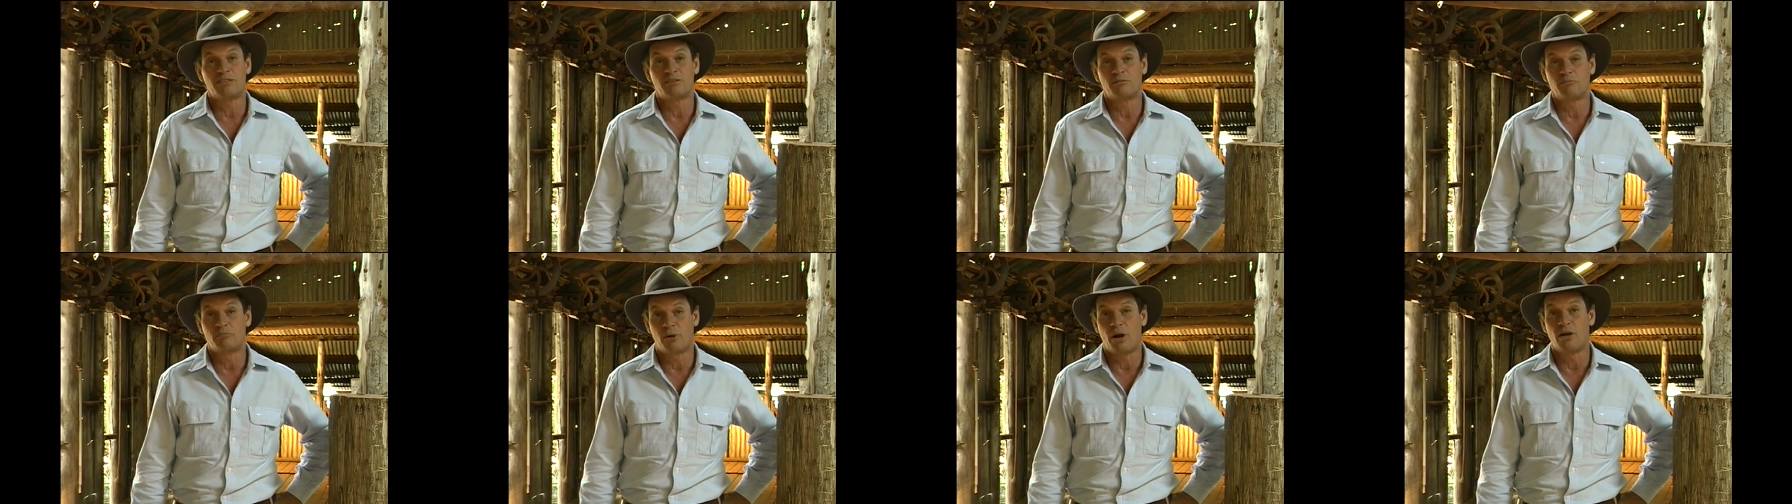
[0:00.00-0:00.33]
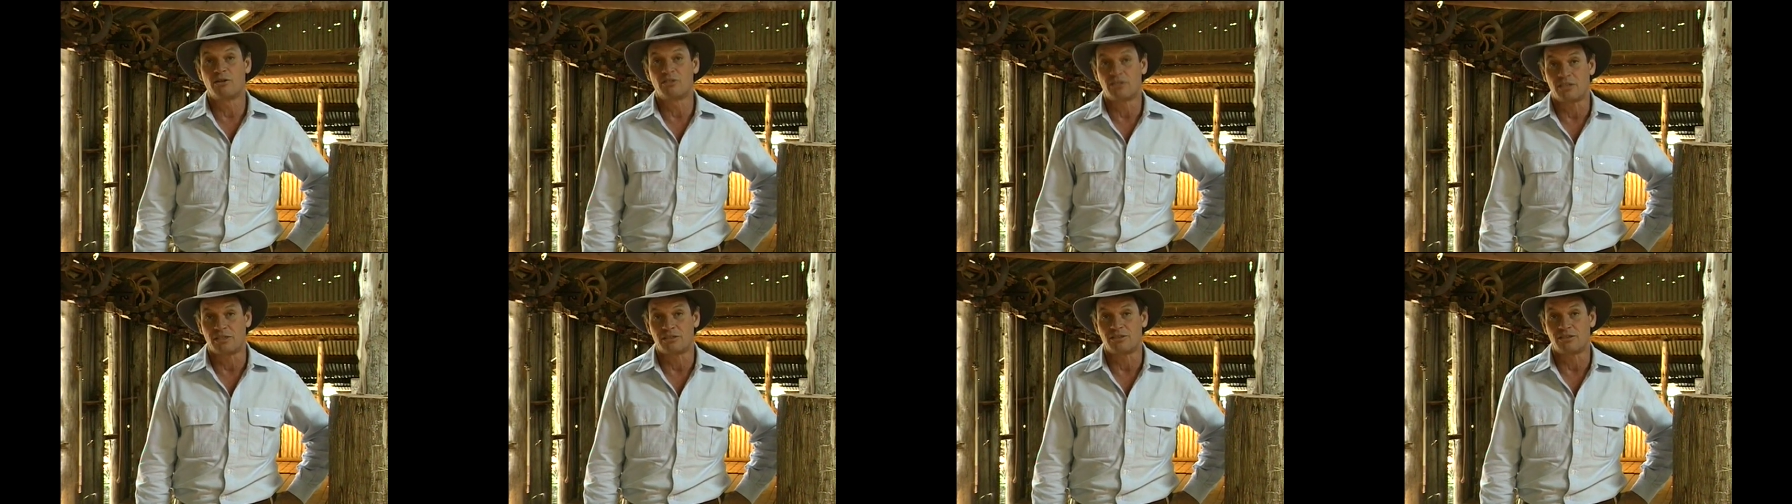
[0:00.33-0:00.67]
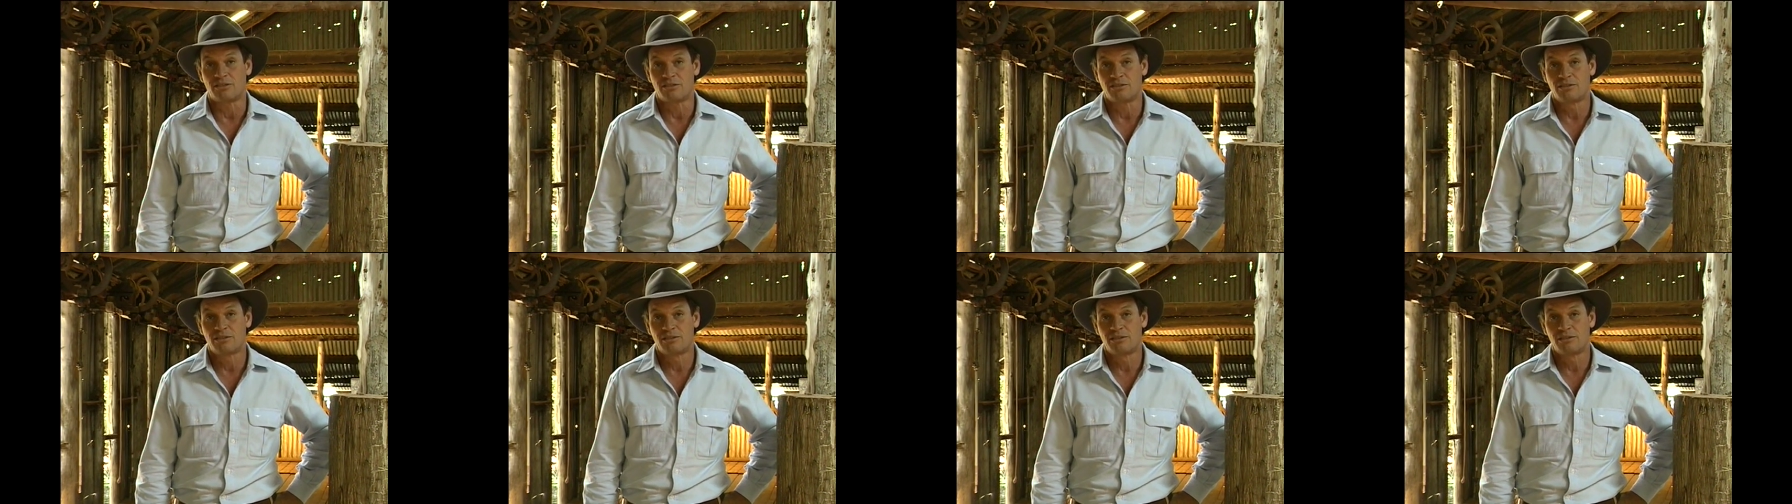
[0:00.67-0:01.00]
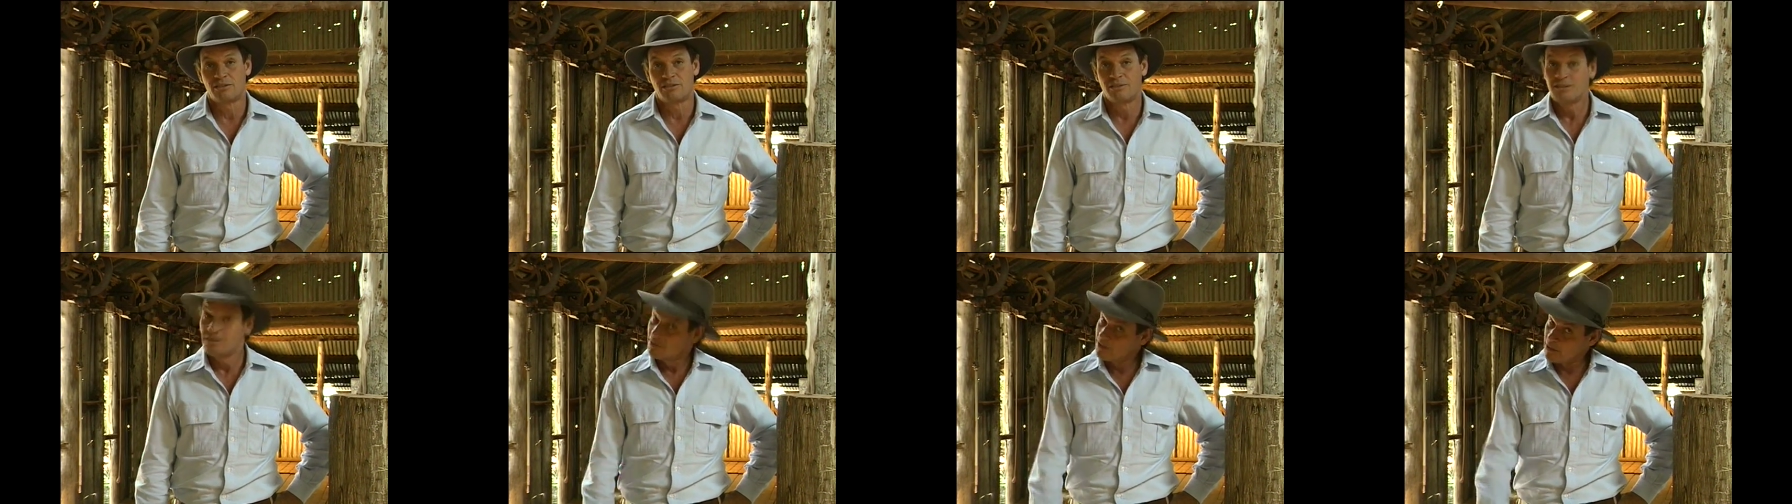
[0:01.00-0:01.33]
and processors.
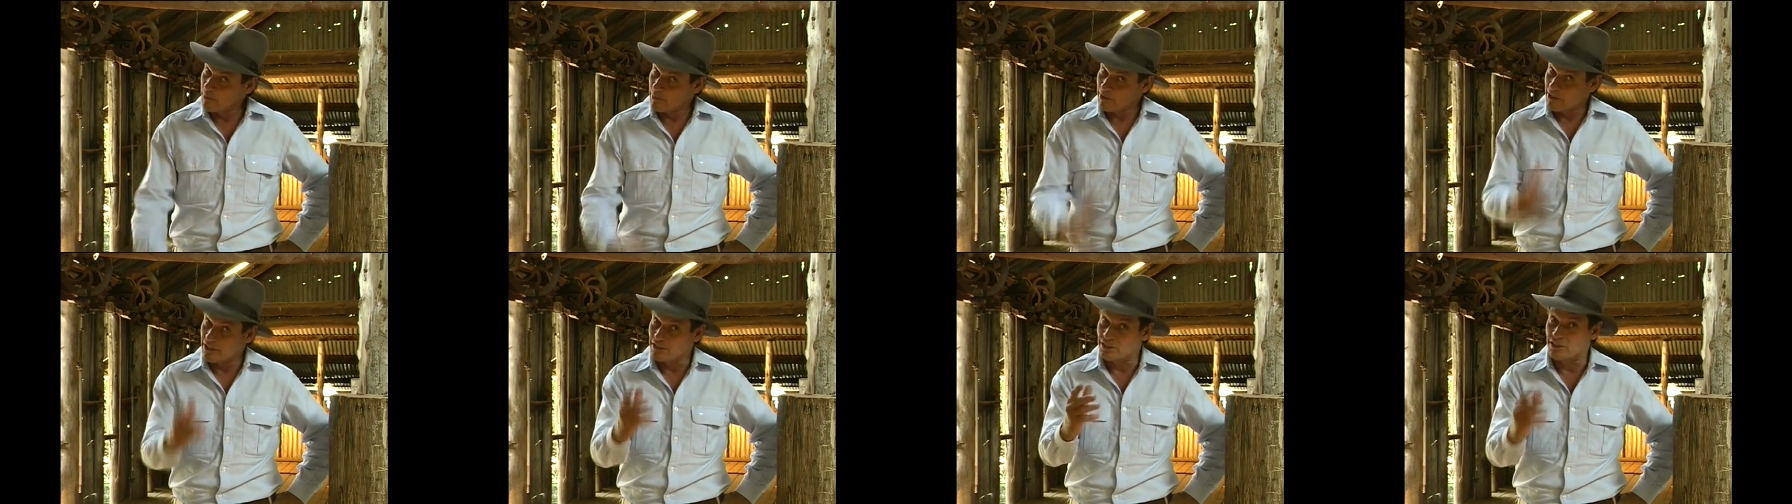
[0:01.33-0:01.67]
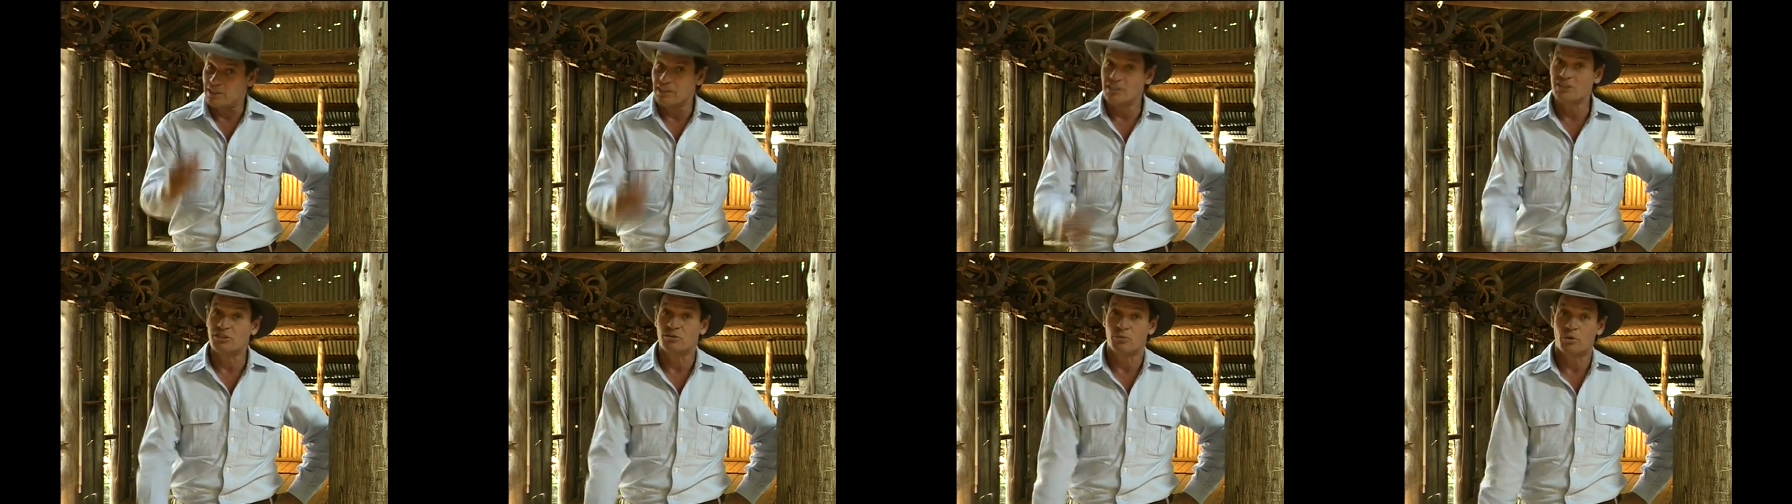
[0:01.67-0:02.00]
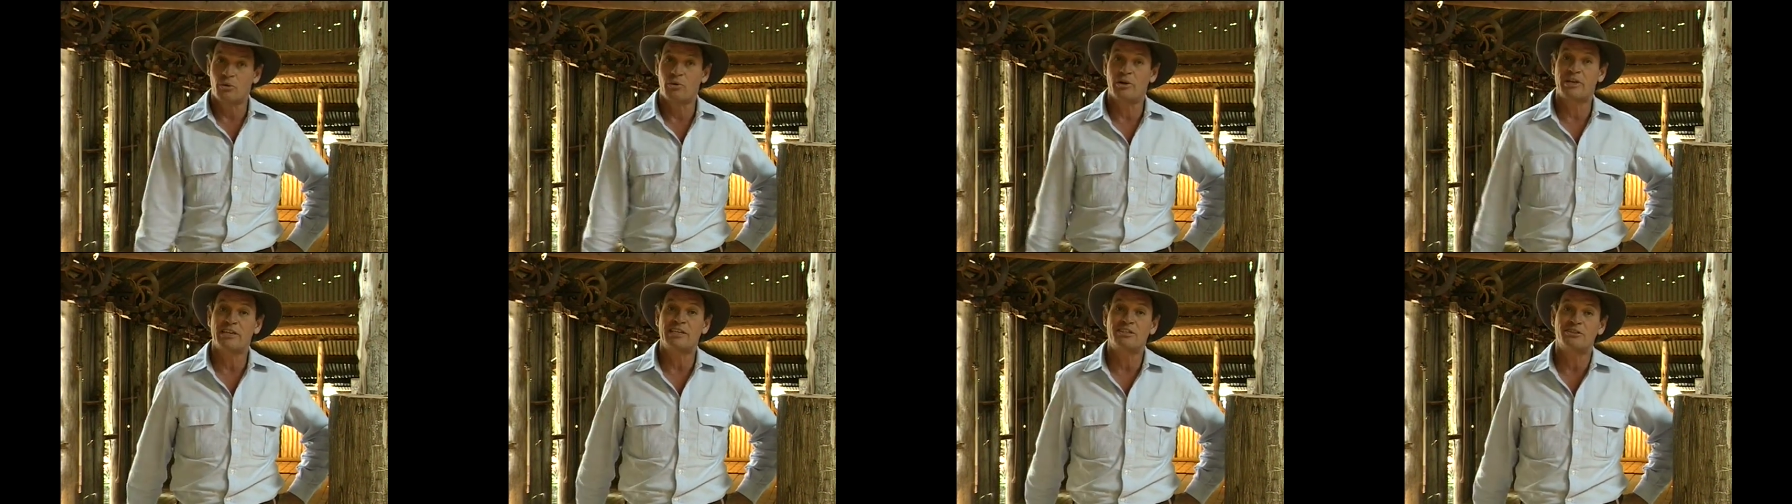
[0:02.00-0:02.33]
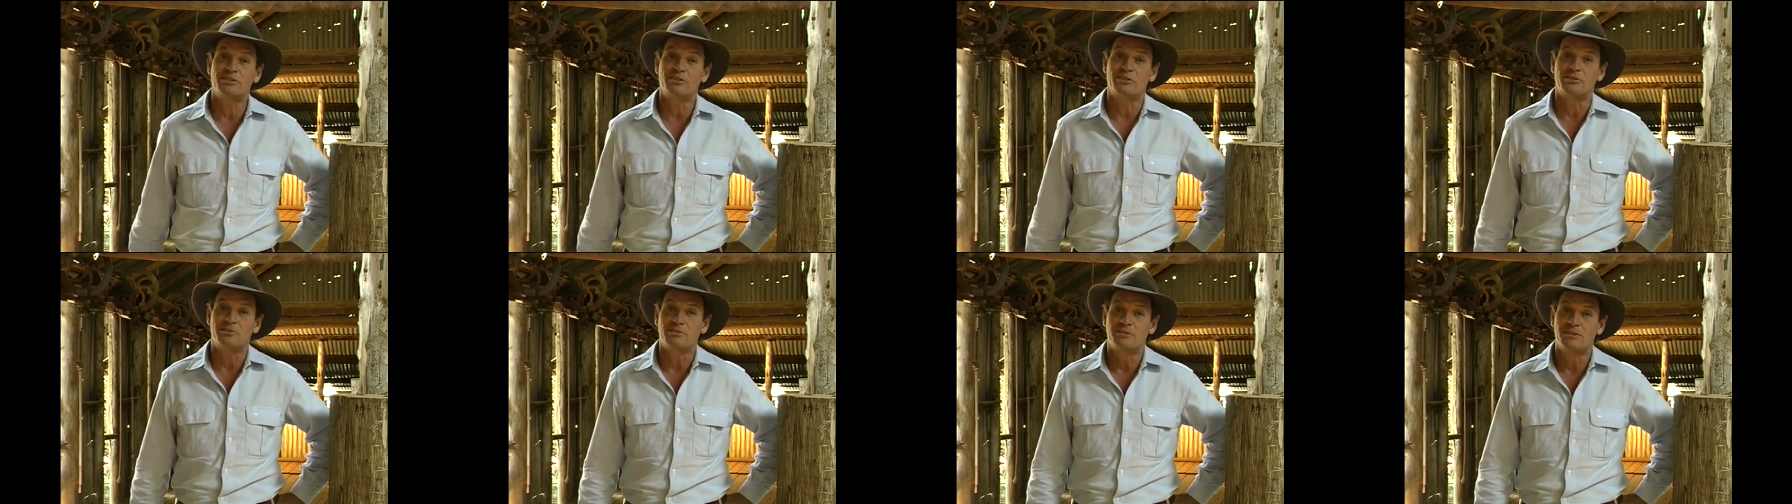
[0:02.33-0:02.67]
Some of these things you already
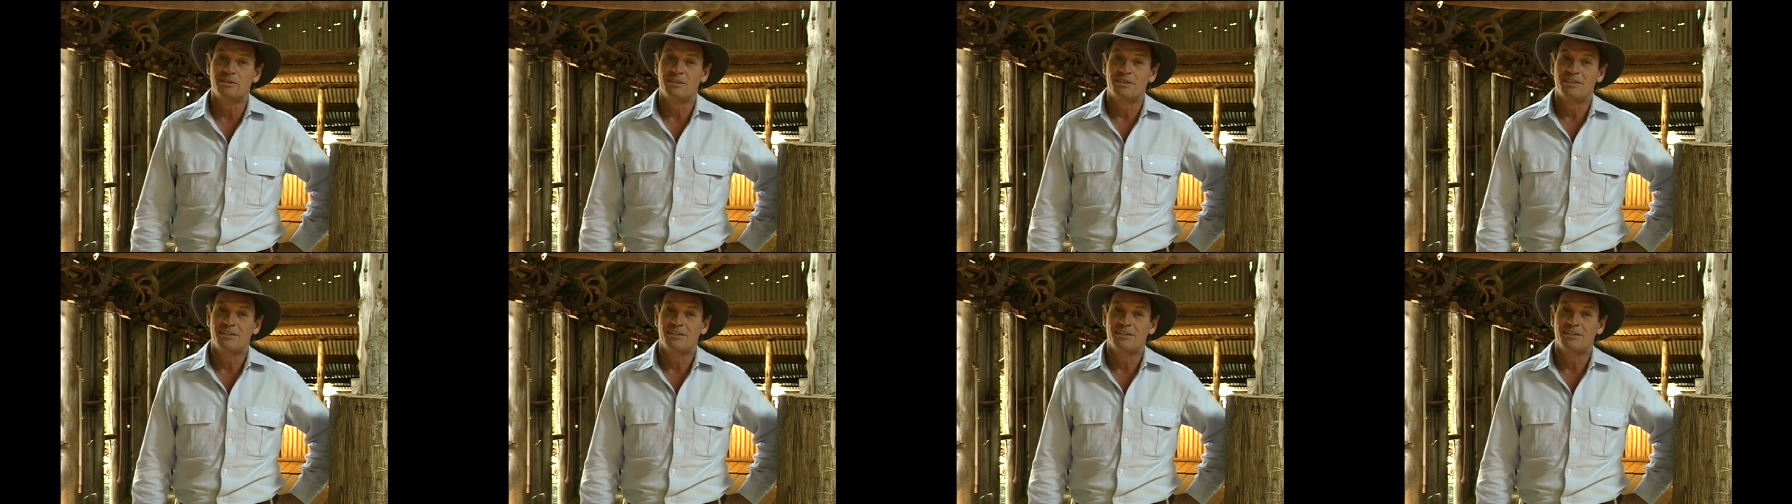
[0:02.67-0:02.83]
do.